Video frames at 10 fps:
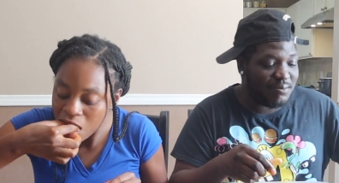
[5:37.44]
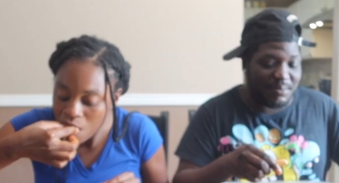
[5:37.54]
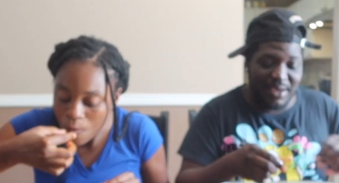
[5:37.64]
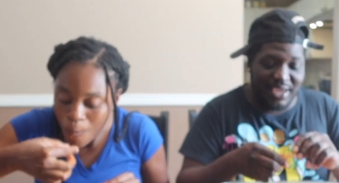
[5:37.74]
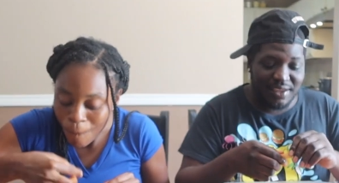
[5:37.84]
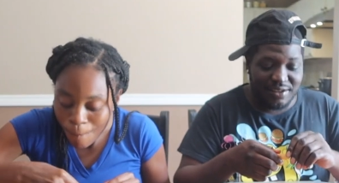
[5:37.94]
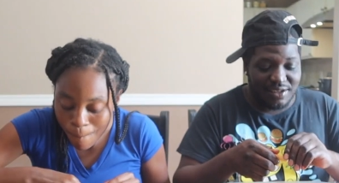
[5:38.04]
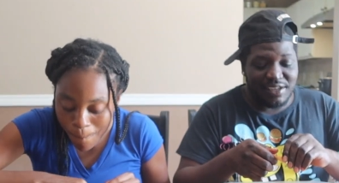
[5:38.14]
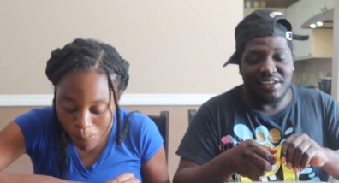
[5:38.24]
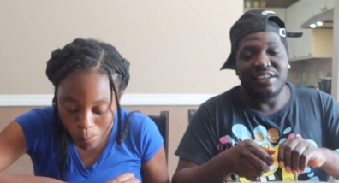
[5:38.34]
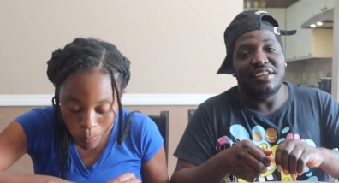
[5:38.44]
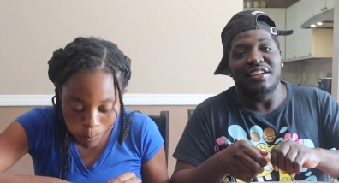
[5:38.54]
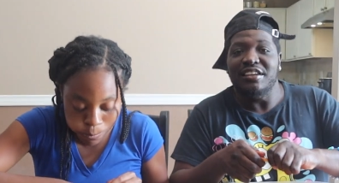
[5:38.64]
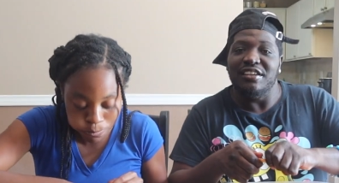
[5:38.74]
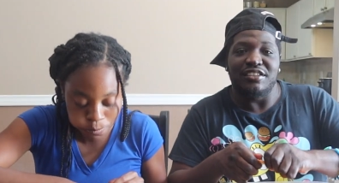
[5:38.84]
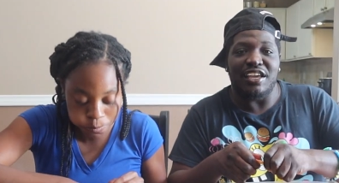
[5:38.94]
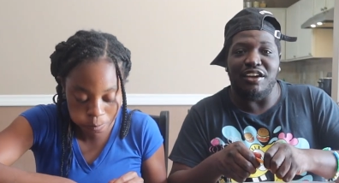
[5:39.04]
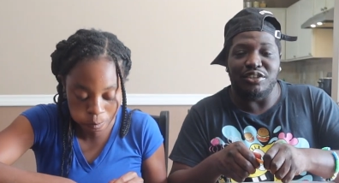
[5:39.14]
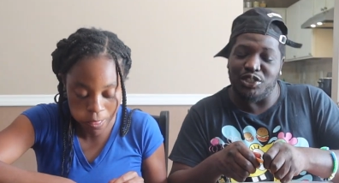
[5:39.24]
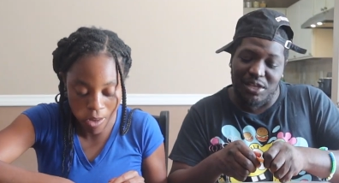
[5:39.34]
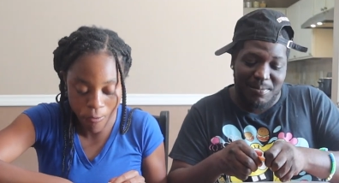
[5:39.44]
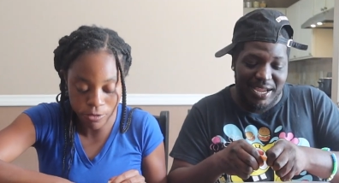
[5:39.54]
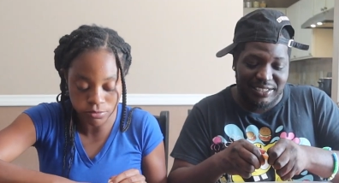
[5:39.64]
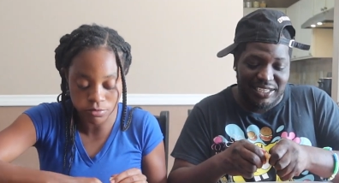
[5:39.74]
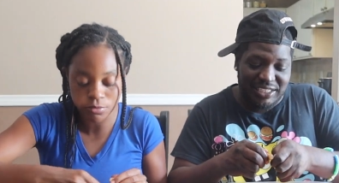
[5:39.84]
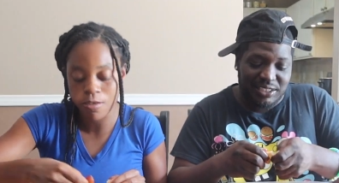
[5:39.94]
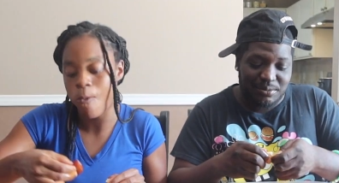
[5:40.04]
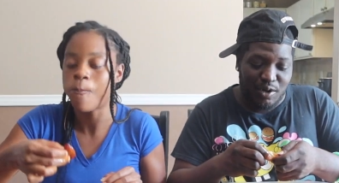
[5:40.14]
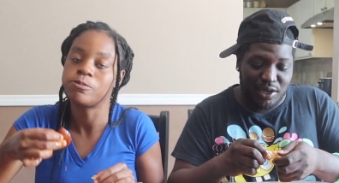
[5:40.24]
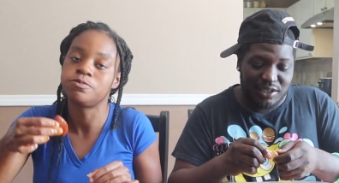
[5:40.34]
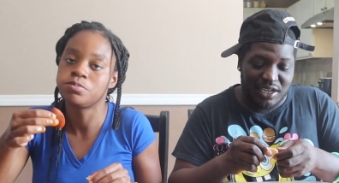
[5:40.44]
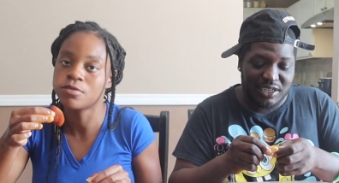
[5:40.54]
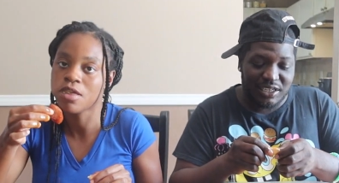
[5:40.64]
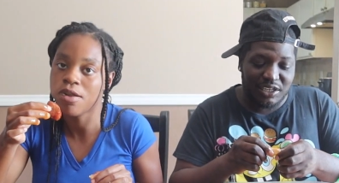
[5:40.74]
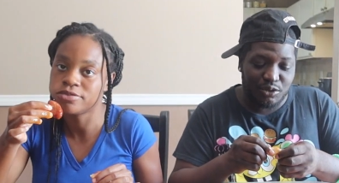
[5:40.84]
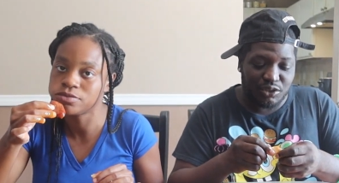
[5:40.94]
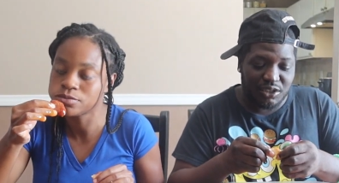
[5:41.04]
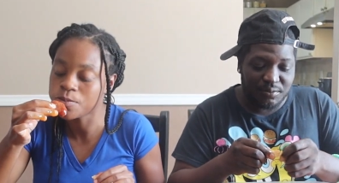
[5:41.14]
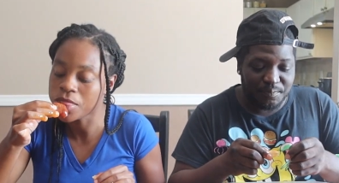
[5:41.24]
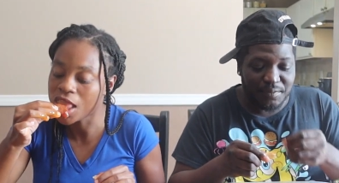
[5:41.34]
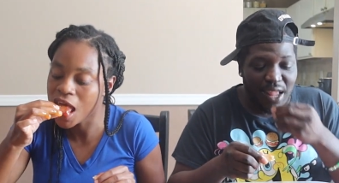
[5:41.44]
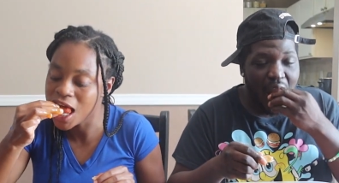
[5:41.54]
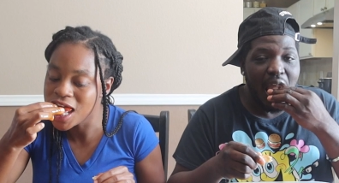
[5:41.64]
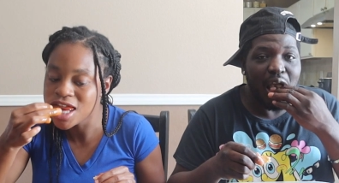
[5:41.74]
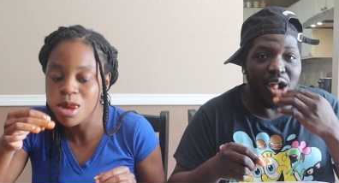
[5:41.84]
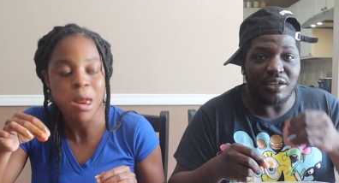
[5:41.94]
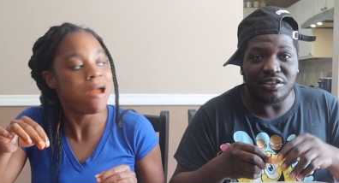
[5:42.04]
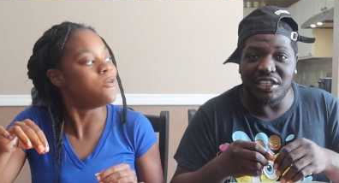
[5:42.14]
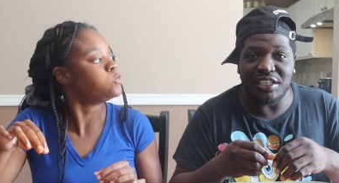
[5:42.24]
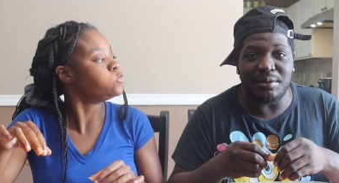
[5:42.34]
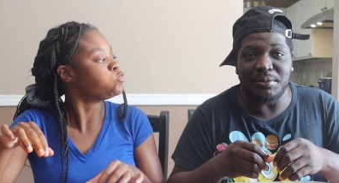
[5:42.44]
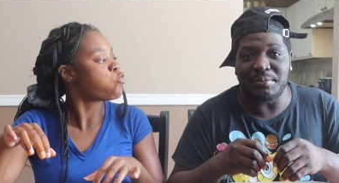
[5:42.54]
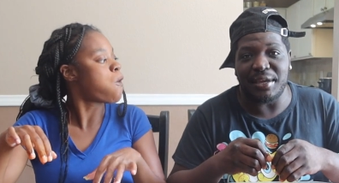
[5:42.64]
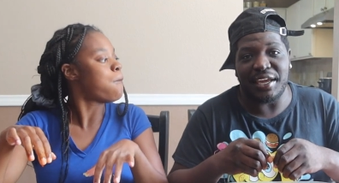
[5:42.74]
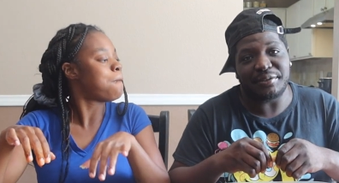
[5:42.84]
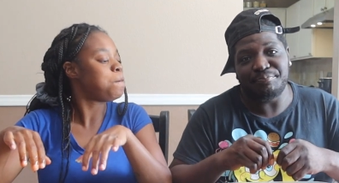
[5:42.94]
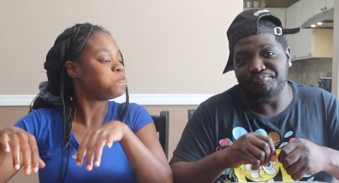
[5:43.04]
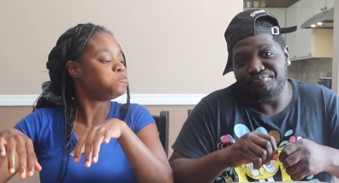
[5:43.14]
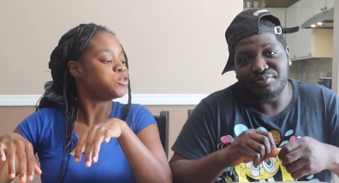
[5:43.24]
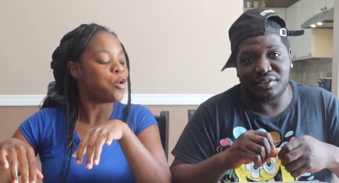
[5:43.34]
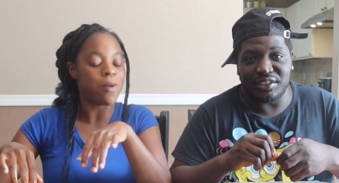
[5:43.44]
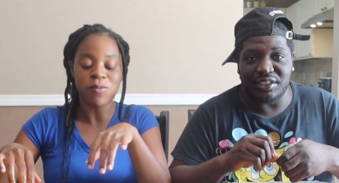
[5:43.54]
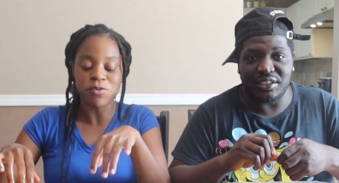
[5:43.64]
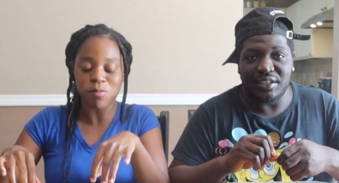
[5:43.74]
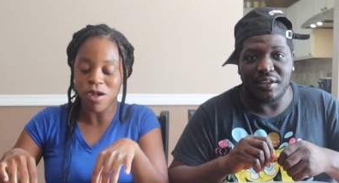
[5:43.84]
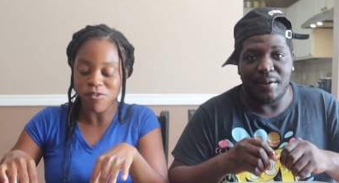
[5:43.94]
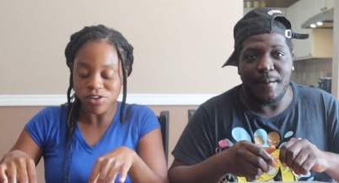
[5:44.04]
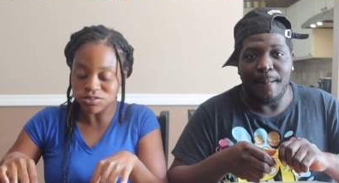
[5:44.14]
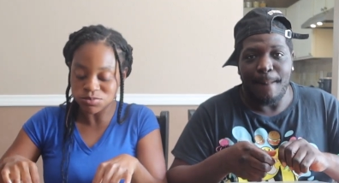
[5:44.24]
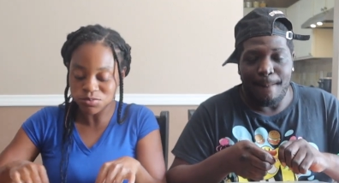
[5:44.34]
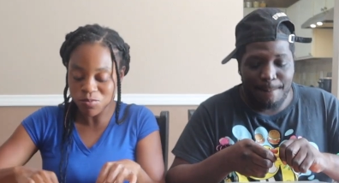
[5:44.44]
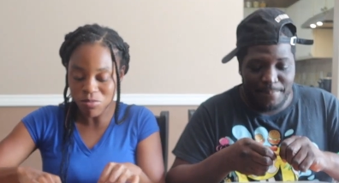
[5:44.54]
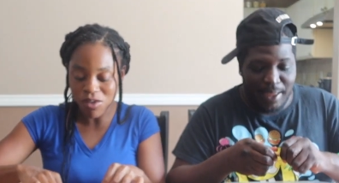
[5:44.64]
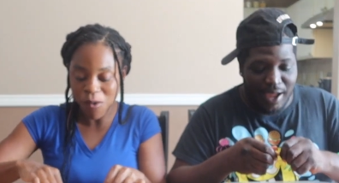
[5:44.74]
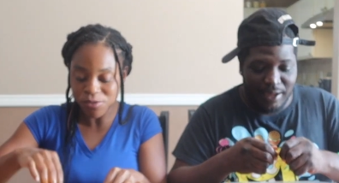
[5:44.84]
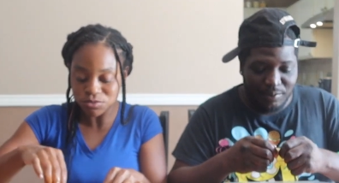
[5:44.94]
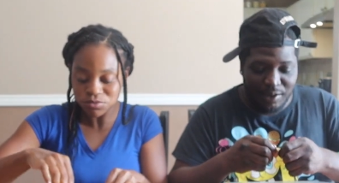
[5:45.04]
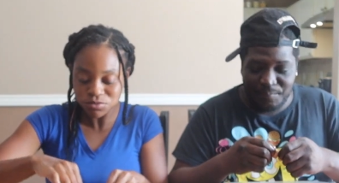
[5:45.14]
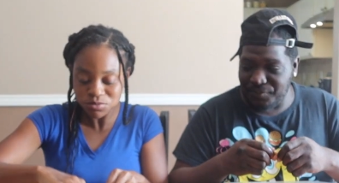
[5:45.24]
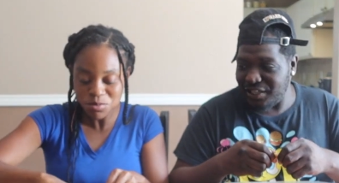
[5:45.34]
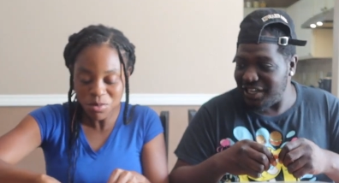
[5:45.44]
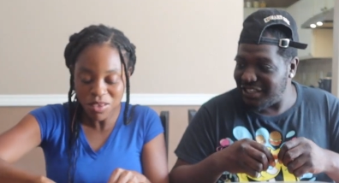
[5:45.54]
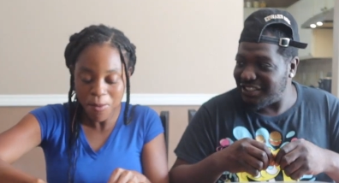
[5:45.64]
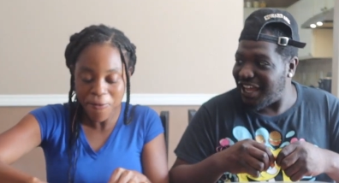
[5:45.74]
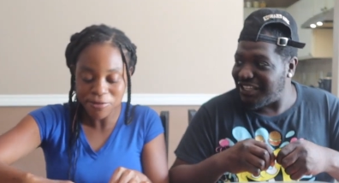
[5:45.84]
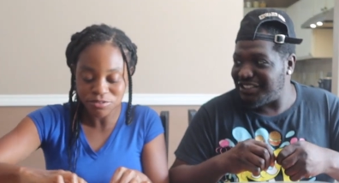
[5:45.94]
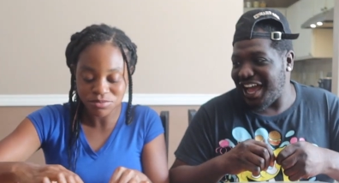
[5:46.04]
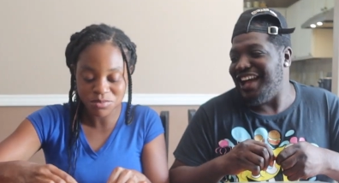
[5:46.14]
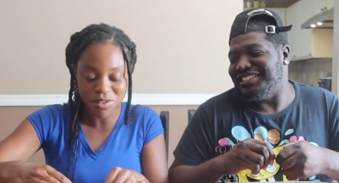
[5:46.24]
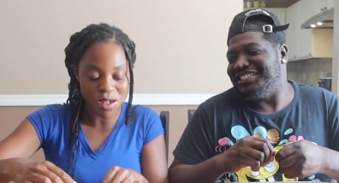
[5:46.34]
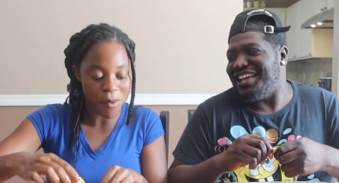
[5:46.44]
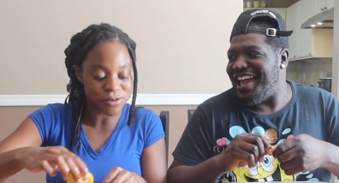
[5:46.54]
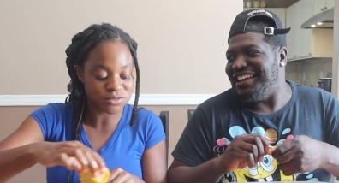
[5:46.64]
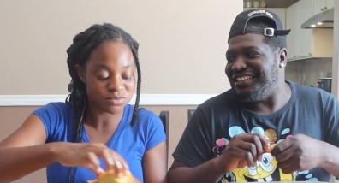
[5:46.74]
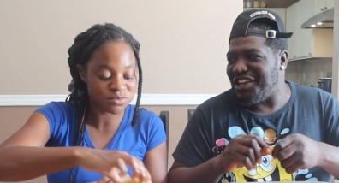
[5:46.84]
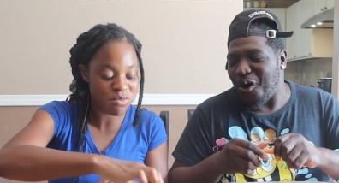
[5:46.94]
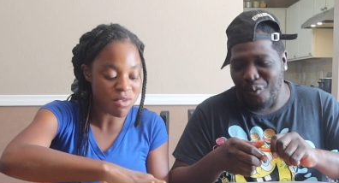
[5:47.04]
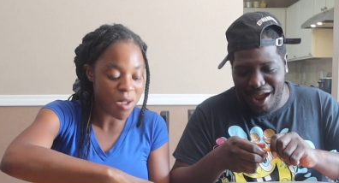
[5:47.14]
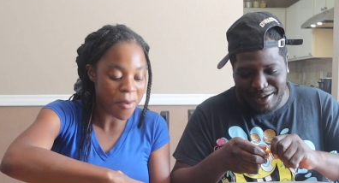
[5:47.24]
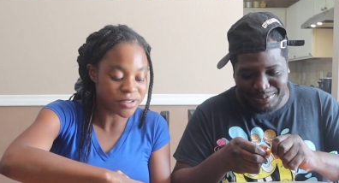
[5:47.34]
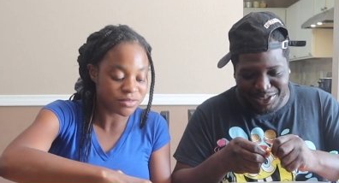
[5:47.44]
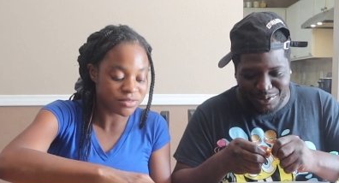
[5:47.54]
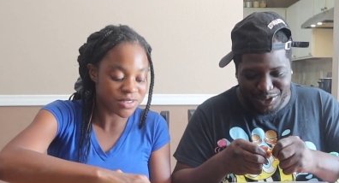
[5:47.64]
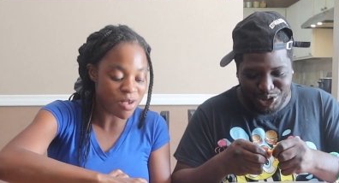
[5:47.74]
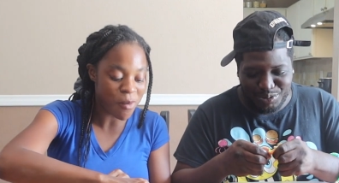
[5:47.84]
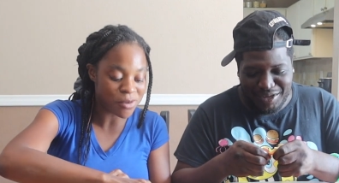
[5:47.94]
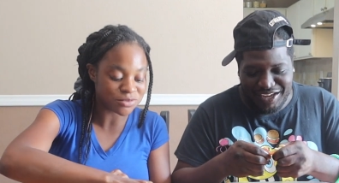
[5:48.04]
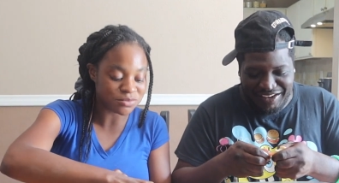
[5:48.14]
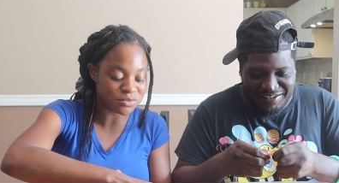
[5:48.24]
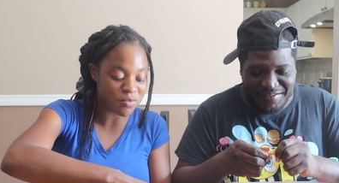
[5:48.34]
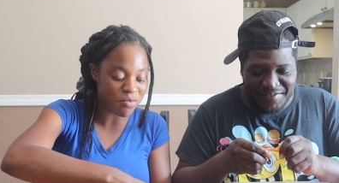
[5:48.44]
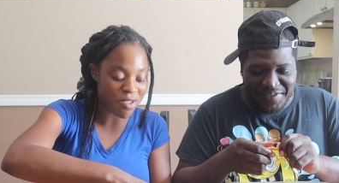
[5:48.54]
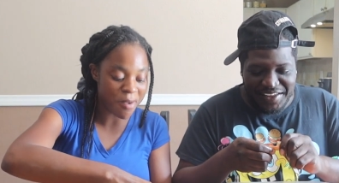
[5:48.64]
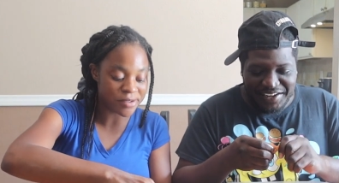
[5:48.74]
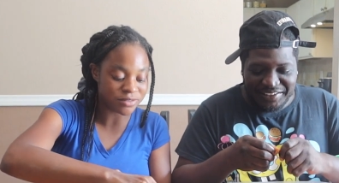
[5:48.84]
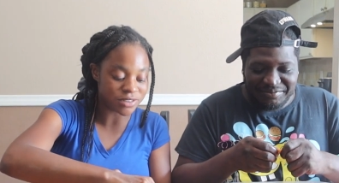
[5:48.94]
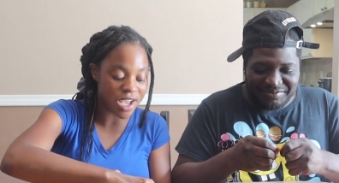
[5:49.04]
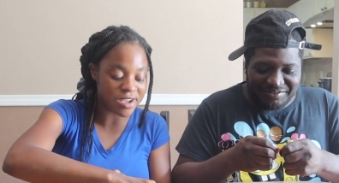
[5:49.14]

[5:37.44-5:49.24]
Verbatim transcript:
Speaker 1: me, man. Y'all know somebody needs some work done in Houston. DM me, man.
Speaker 2: Don't wipe your mouth, either.
Speaker 1: I ain't. Did I? I, I just added don't wipe. So what you mean? Mm -hmm. I